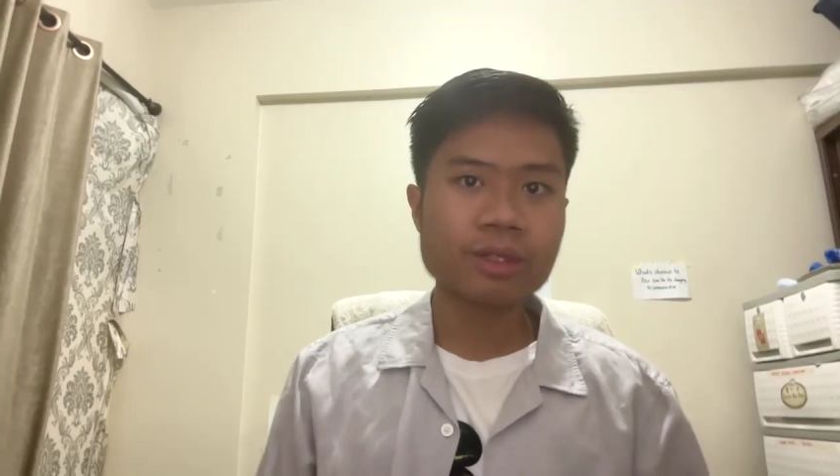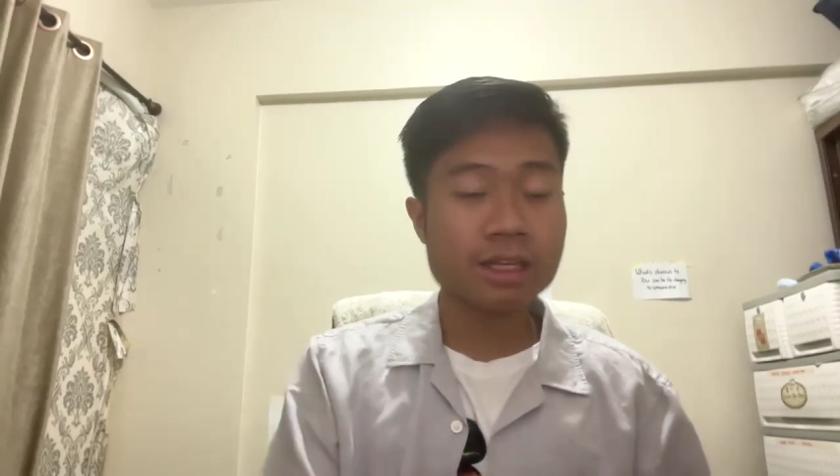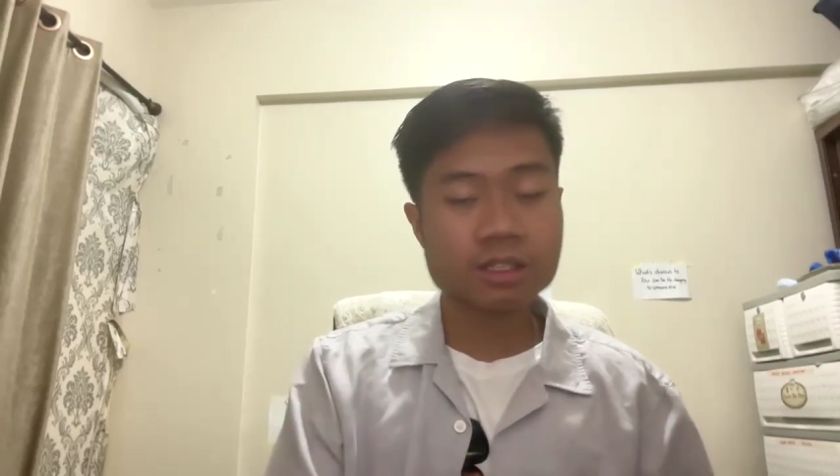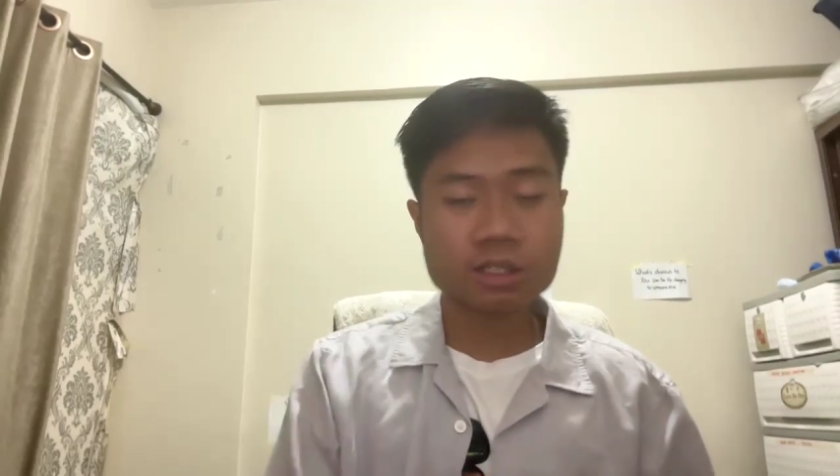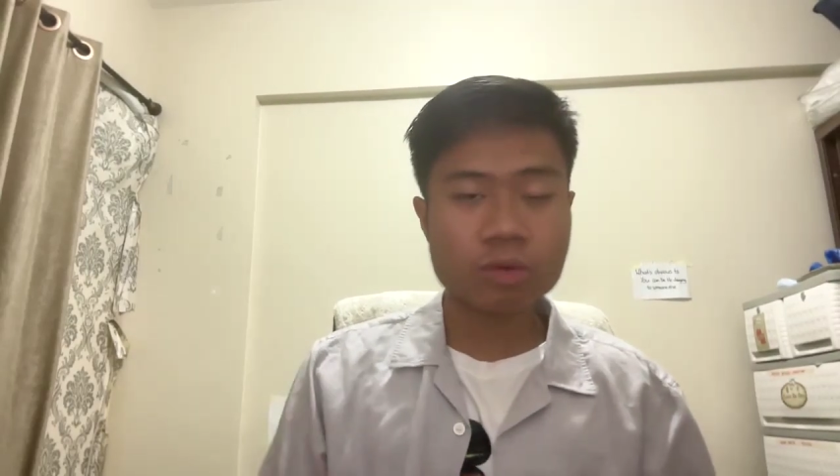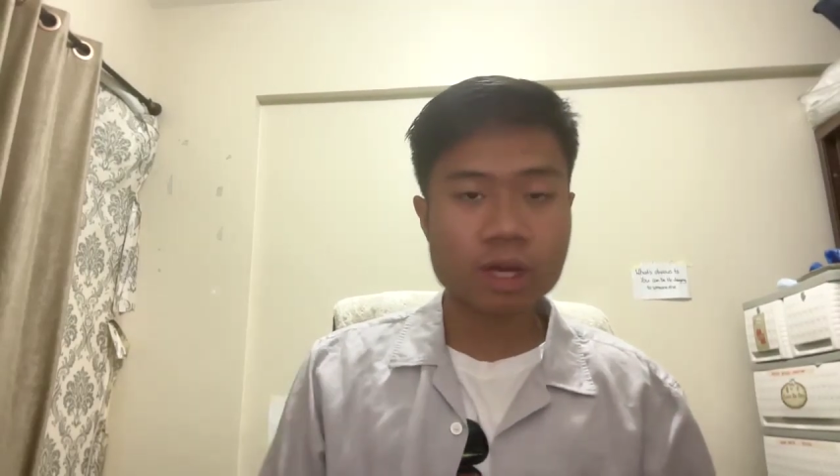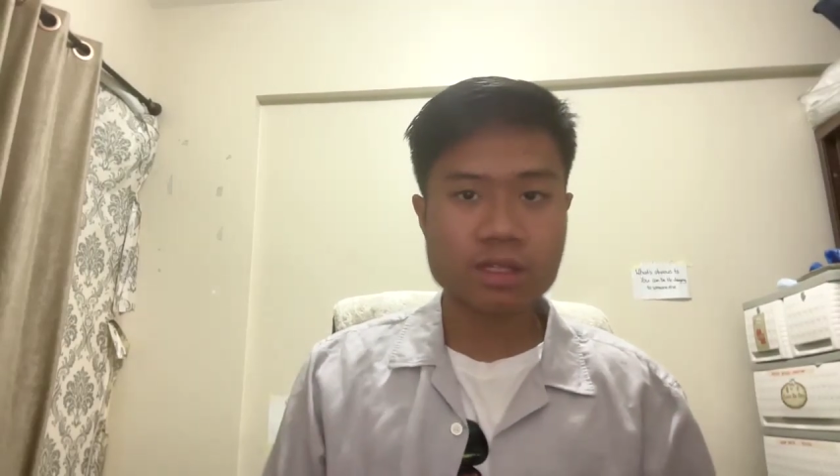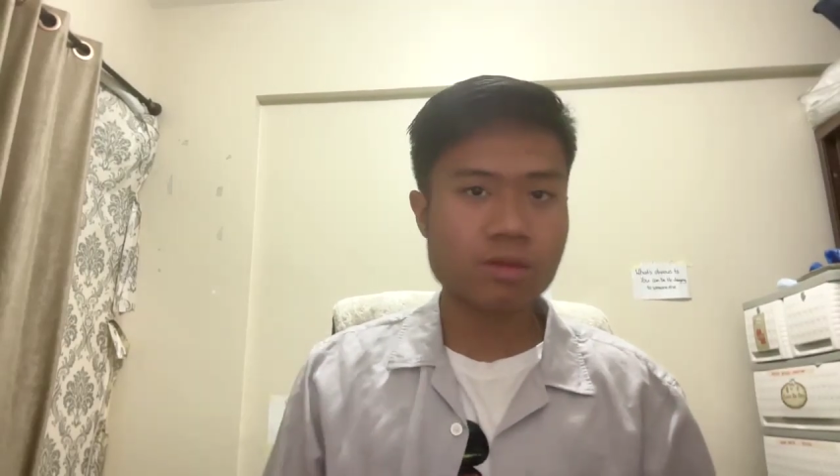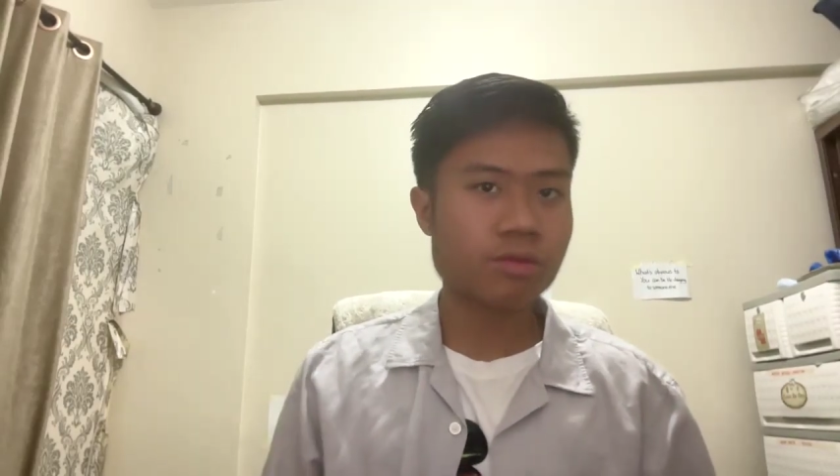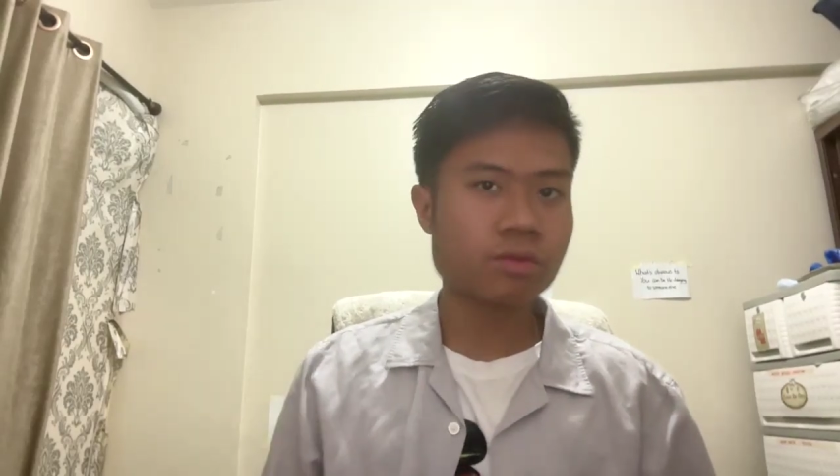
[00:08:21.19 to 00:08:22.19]
Easiest way
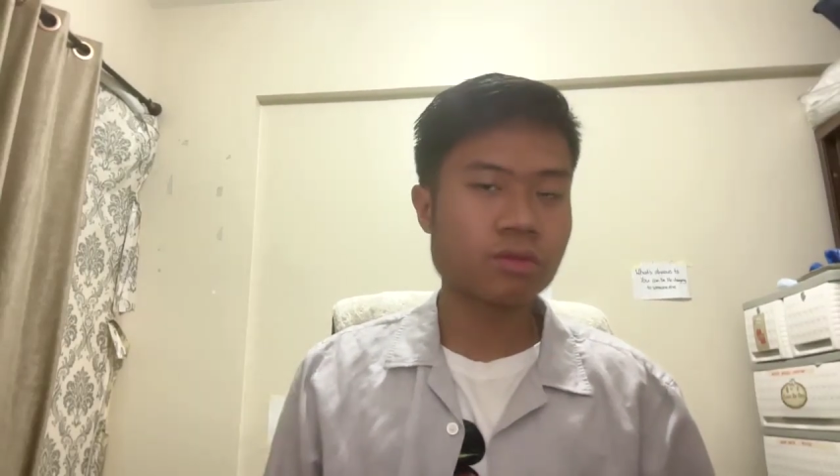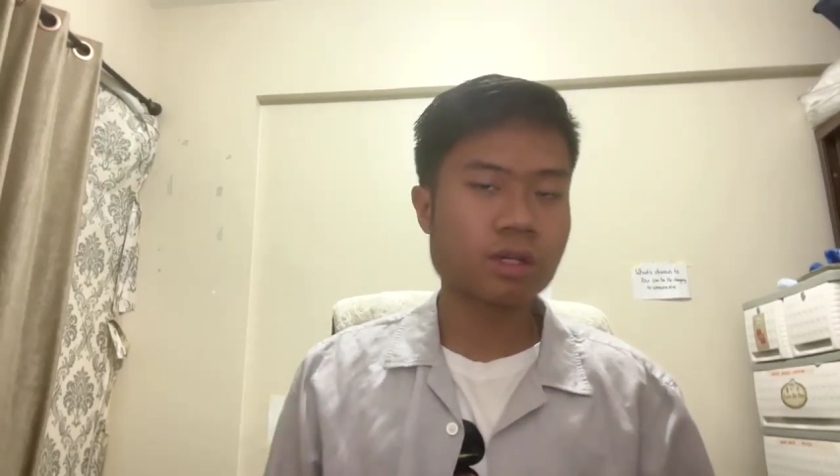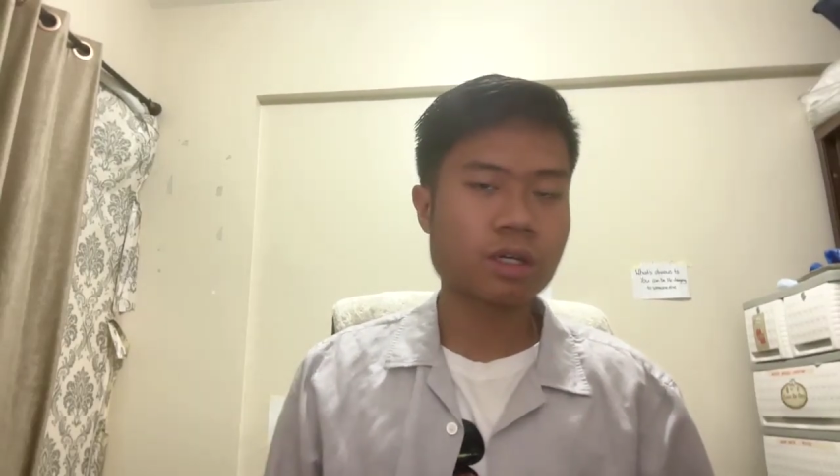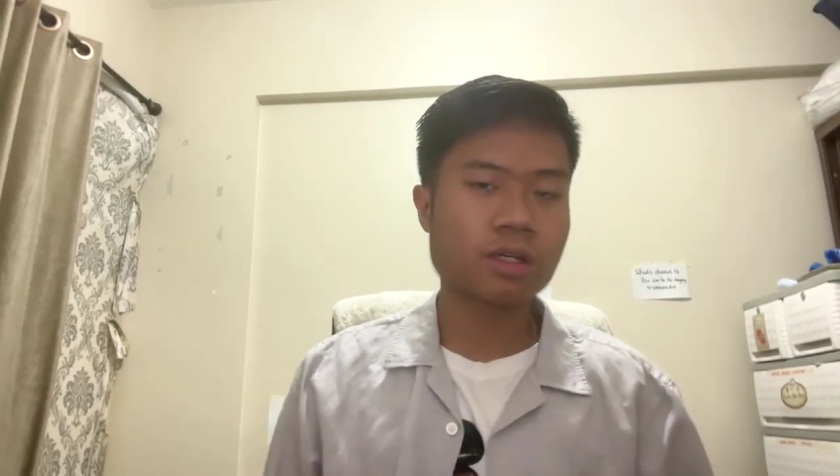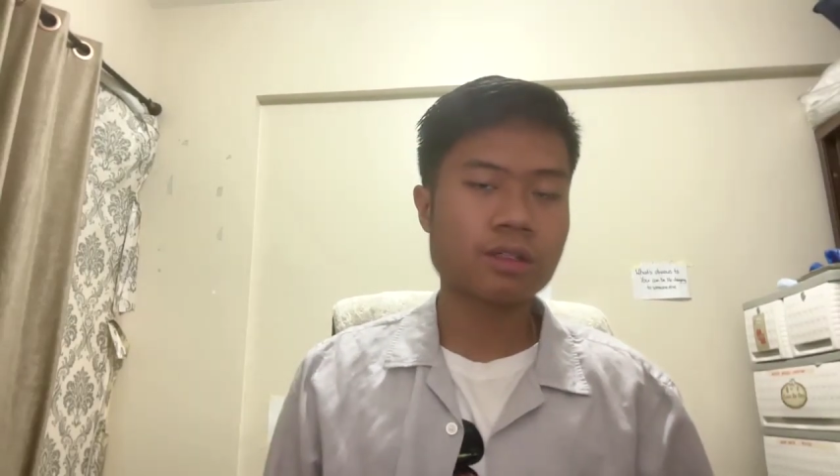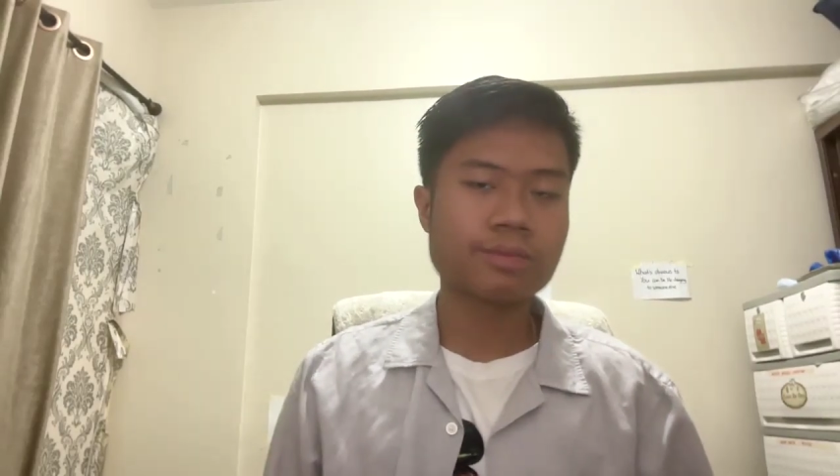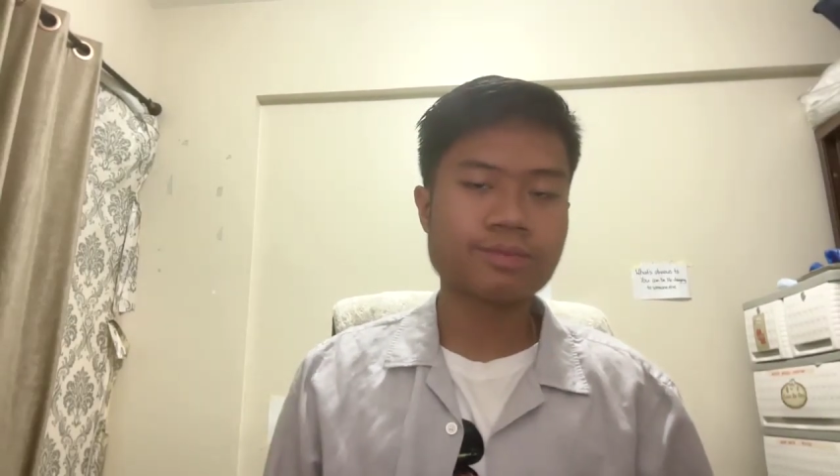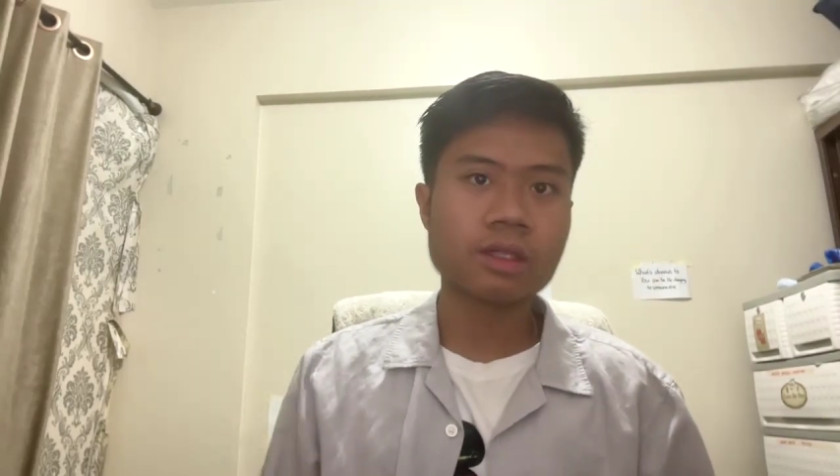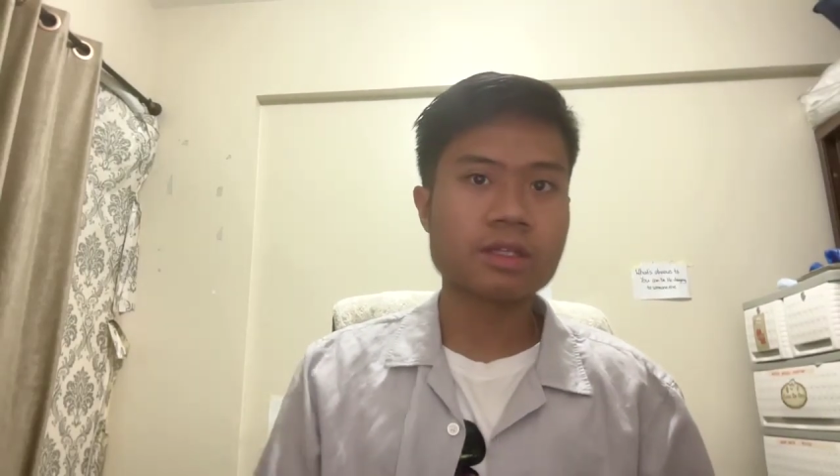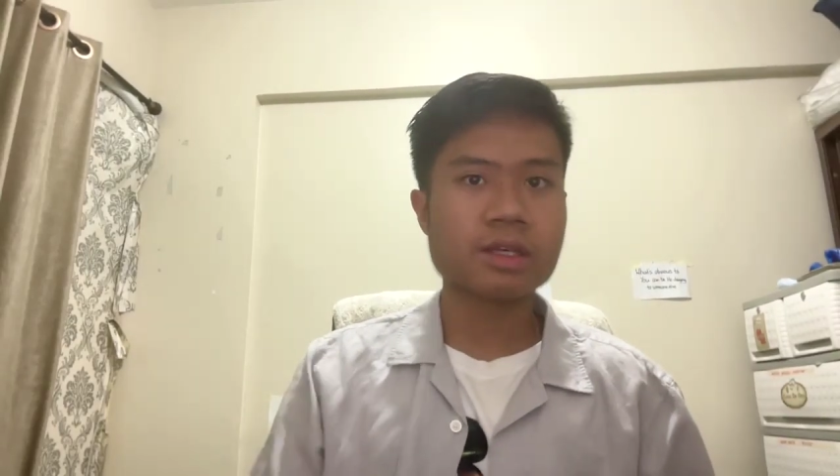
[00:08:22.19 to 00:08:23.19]
is through
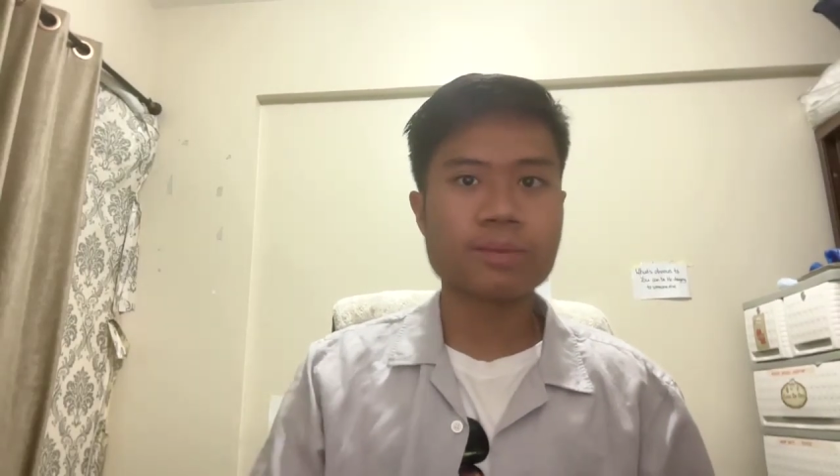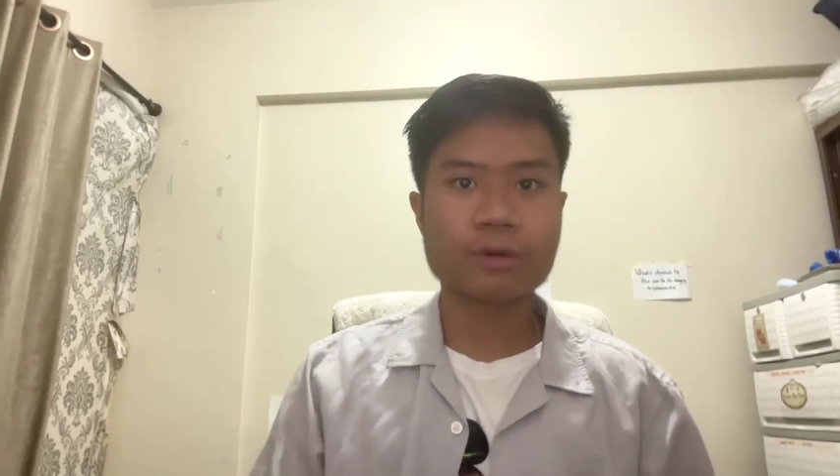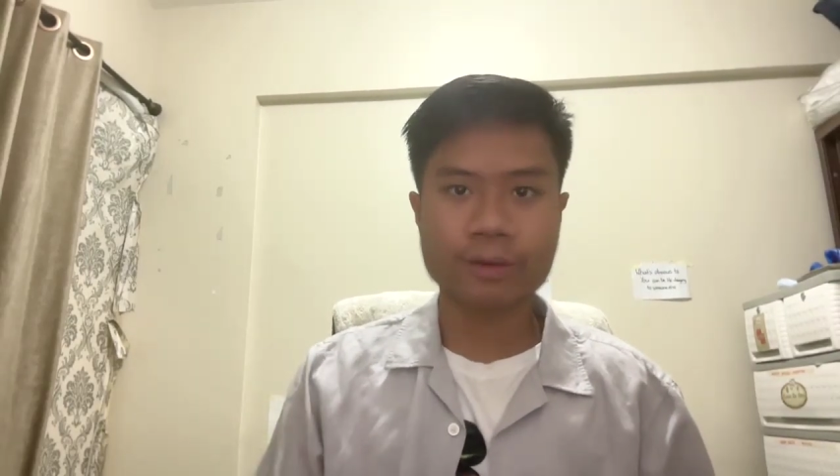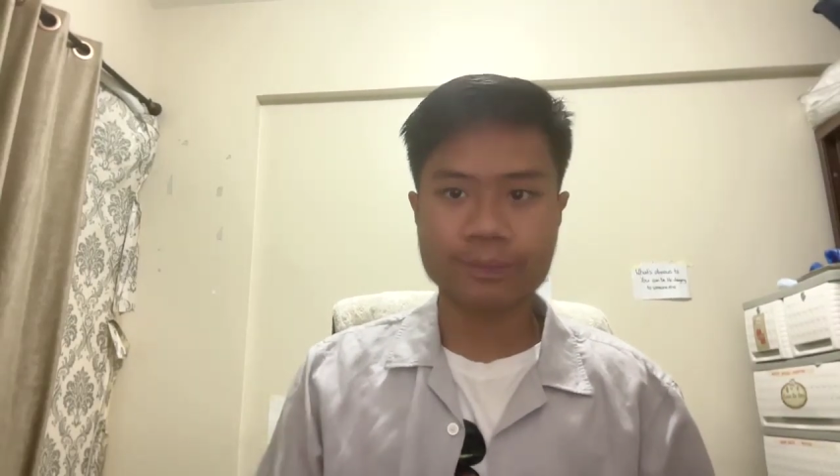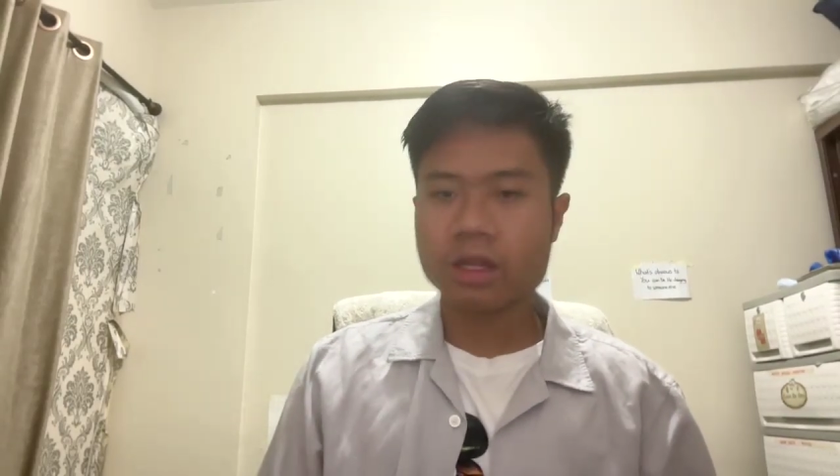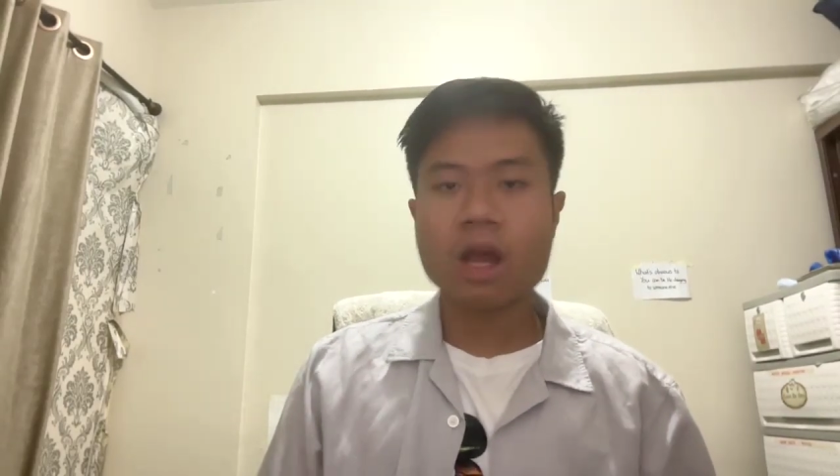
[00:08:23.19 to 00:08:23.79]
the seaport.